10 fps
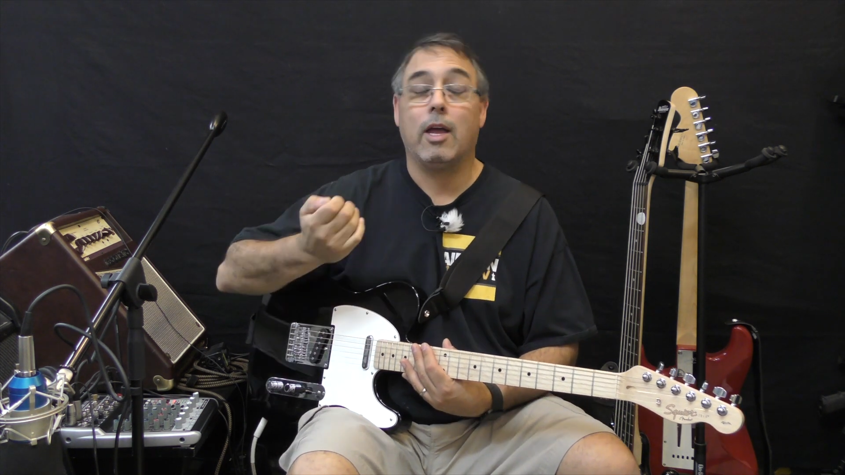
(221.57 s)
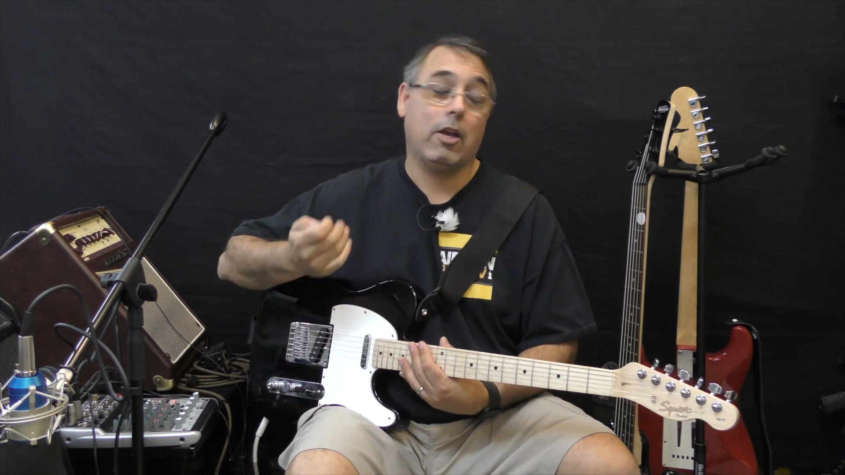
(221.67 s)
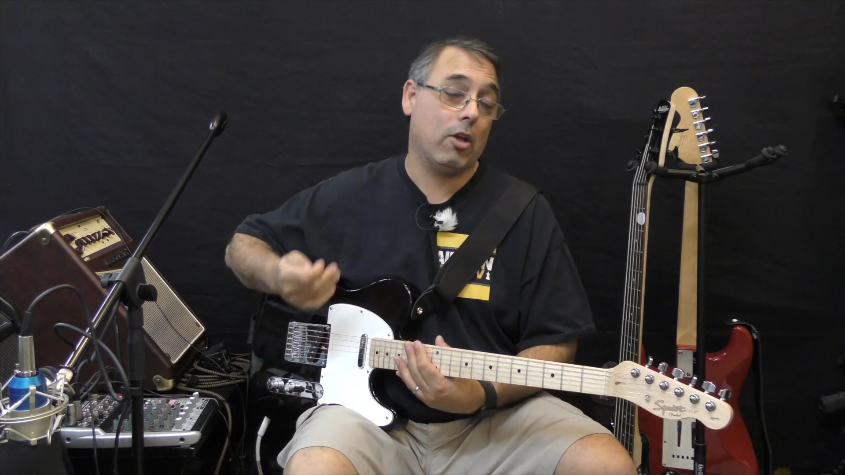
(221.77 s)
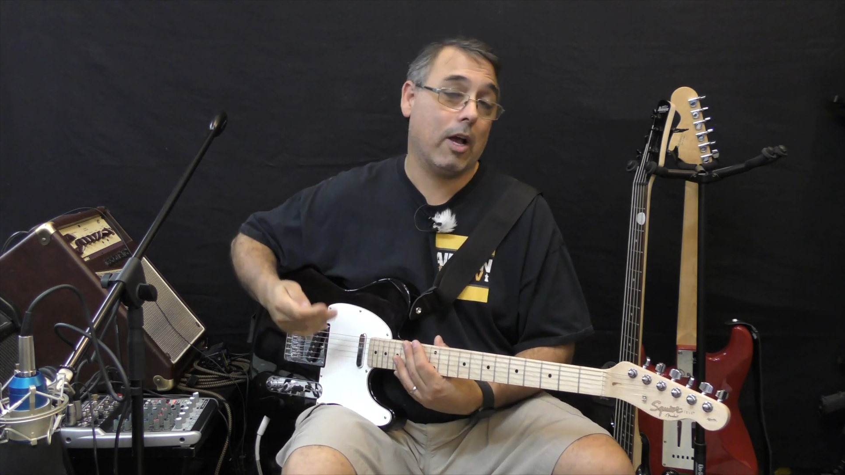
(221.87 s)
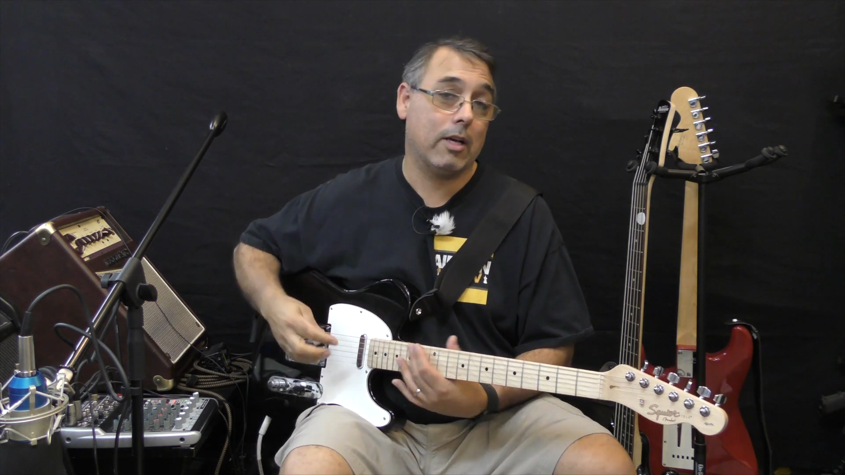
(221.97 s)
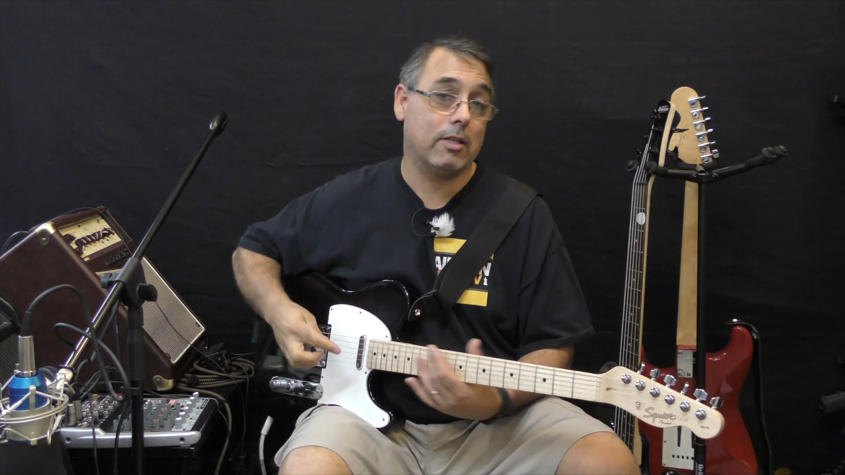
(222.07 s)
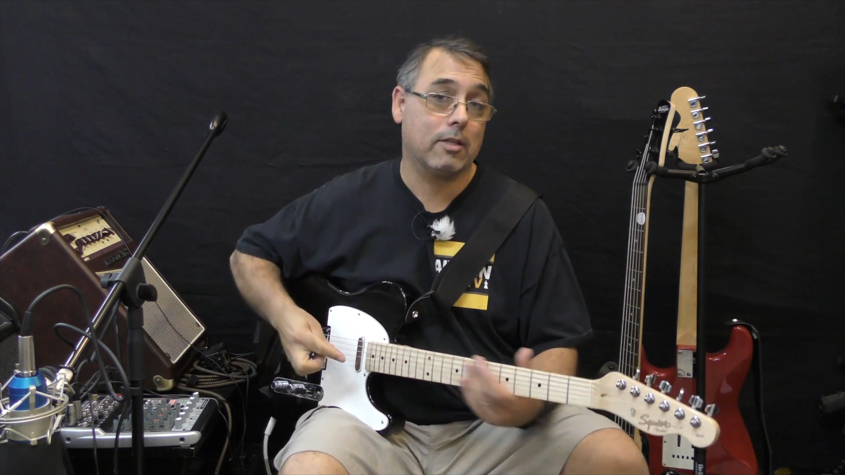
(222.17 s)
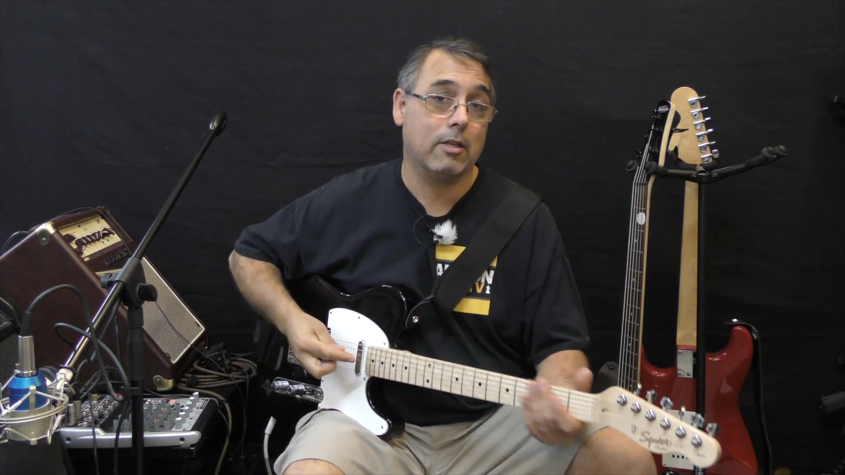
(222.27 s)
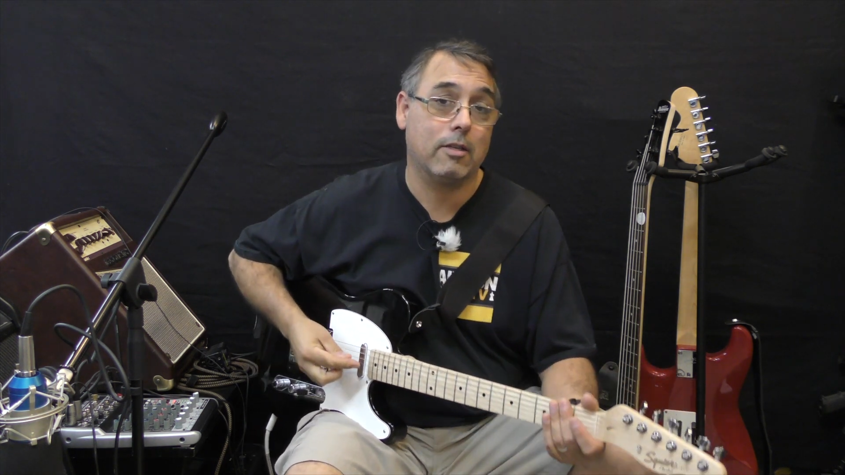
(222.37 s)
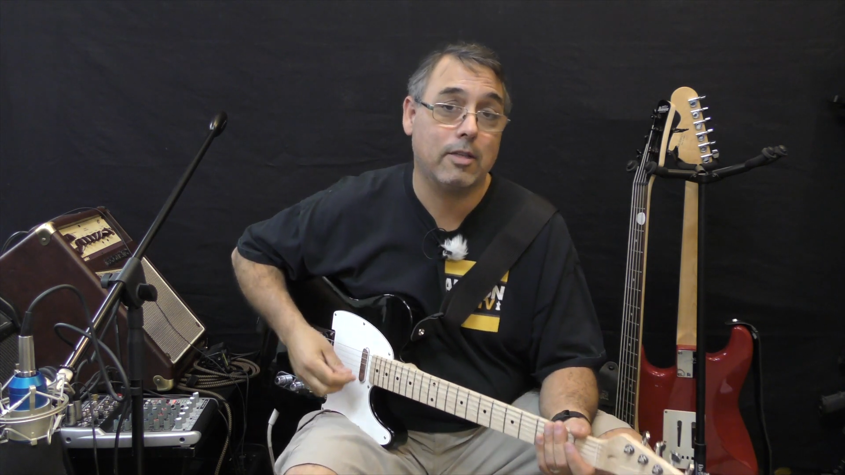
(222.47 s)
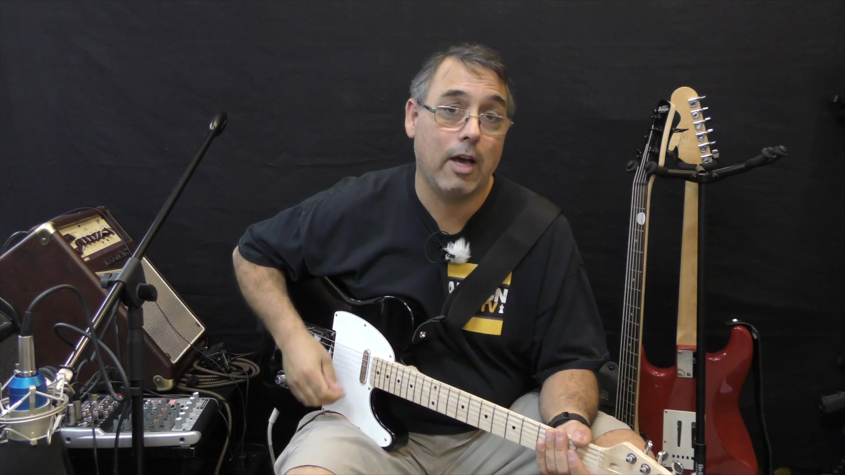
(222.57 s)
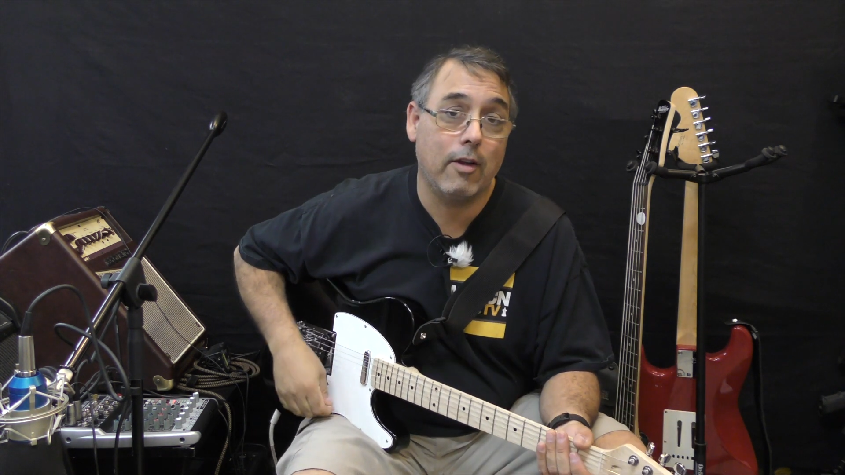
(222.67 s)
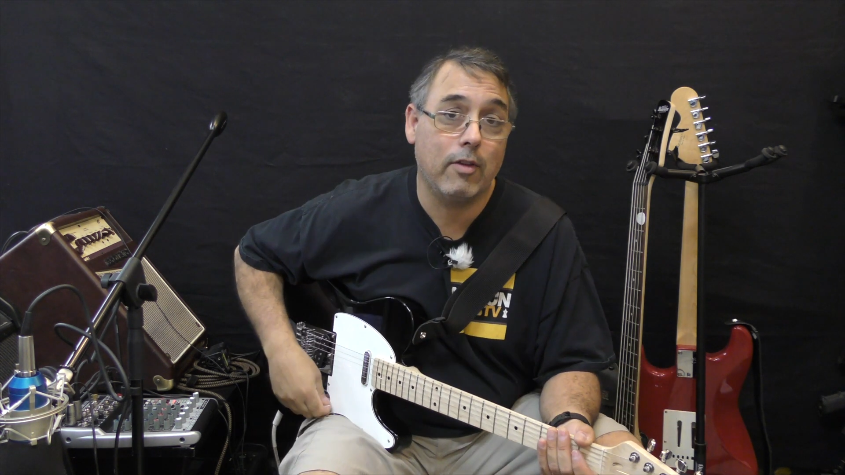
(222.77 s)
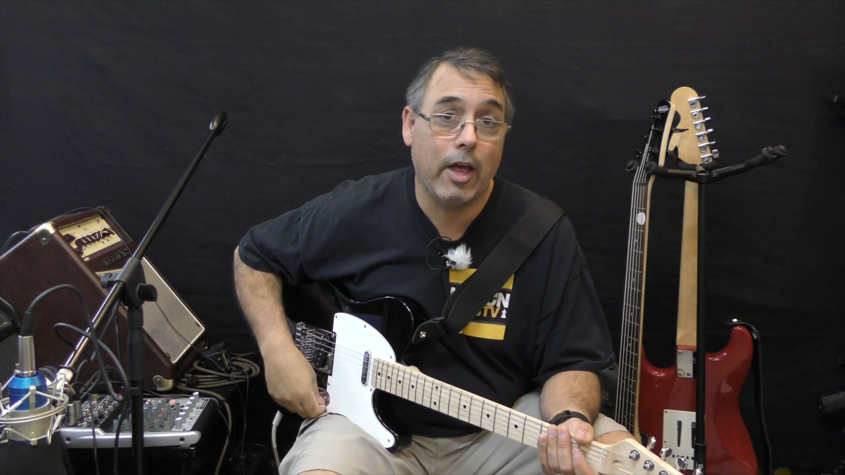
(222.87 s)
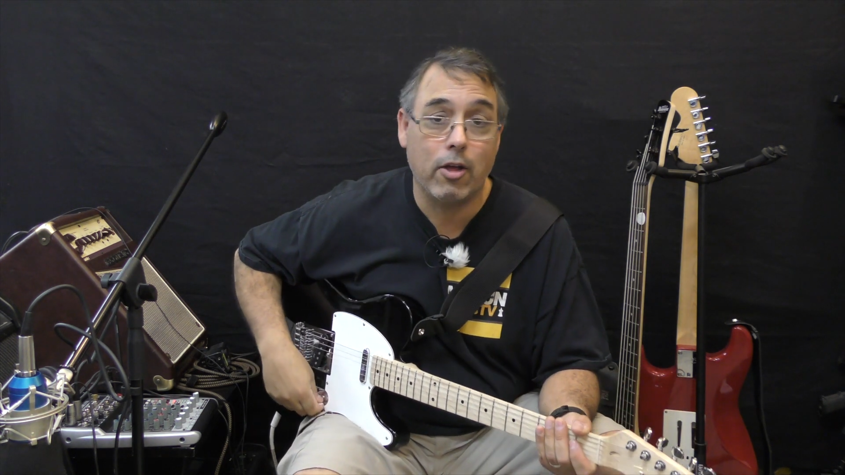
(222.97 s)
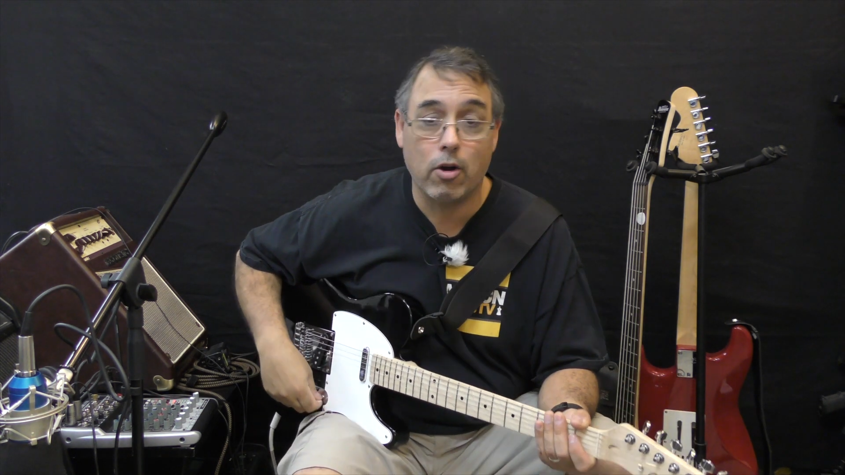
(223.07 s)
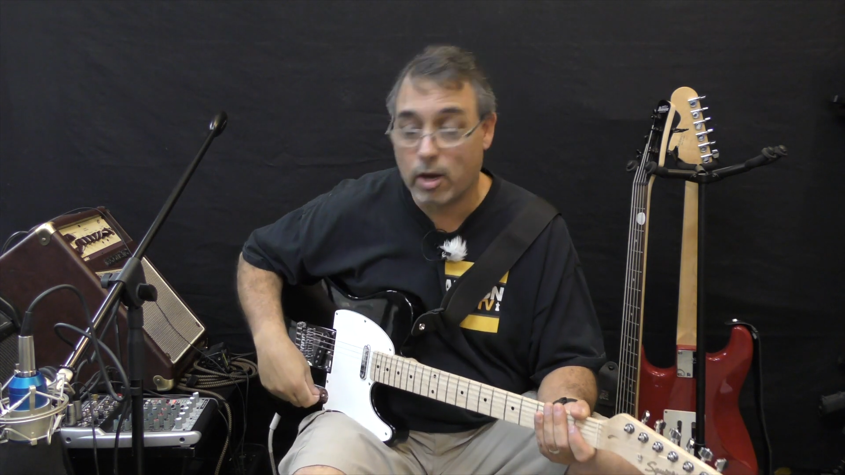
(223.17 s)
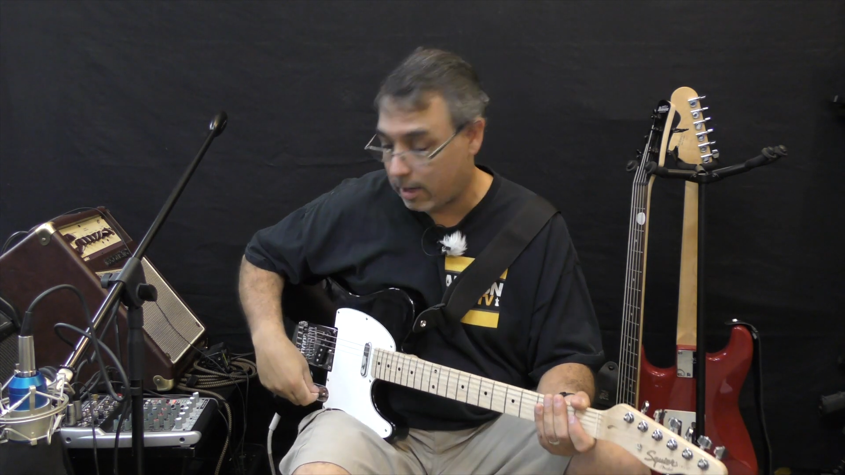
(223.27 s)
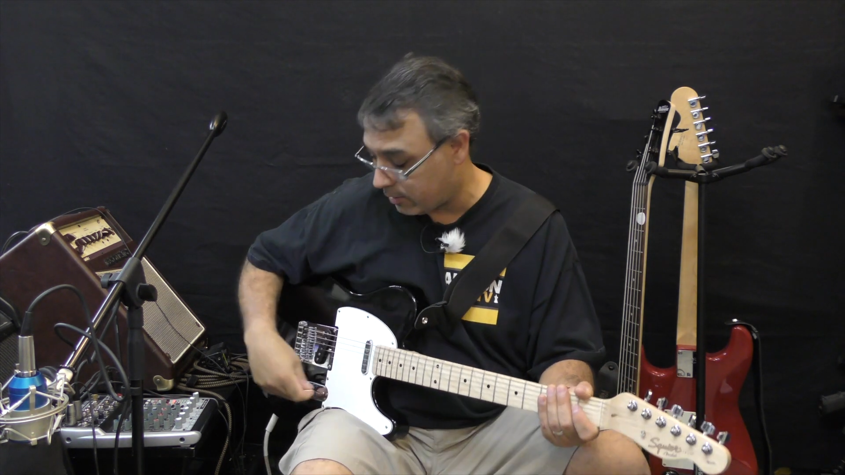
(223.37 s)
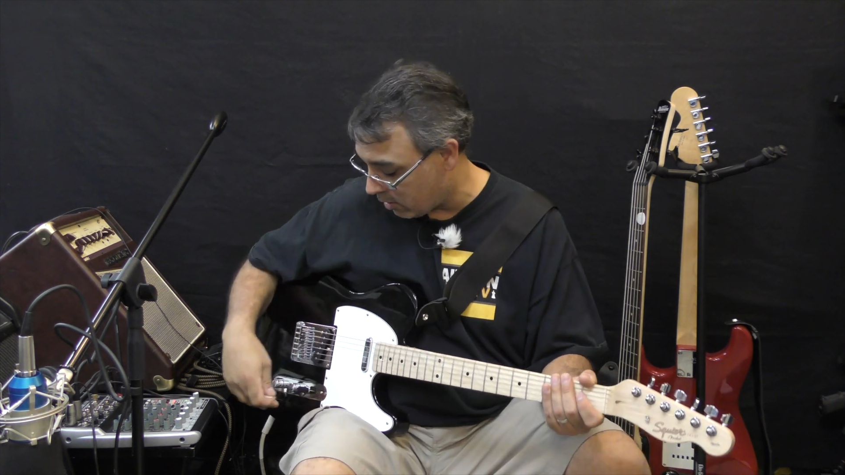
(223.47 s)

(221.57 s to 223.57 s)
and you guys can decide if you like it or not.